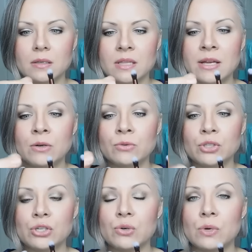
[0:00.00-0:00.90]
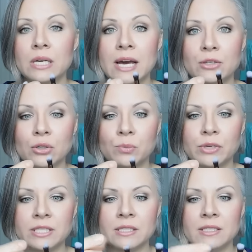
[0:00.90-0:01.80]
they don't do natural
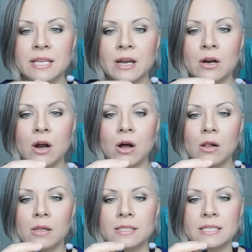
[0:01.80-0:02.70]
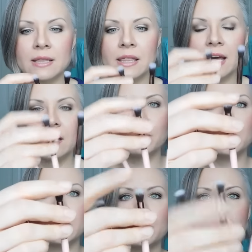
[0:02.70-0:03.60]
bristles. They are all synthetic
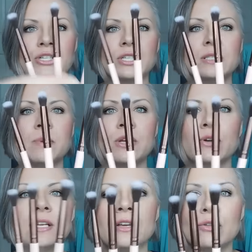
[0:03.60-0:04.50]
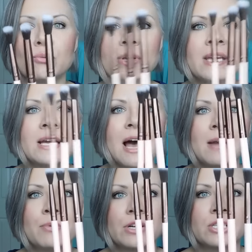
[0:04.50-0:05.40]
bristle brushes, but you're getting three
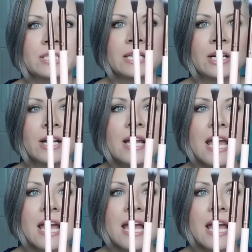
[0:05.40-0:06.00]
eye brushes here.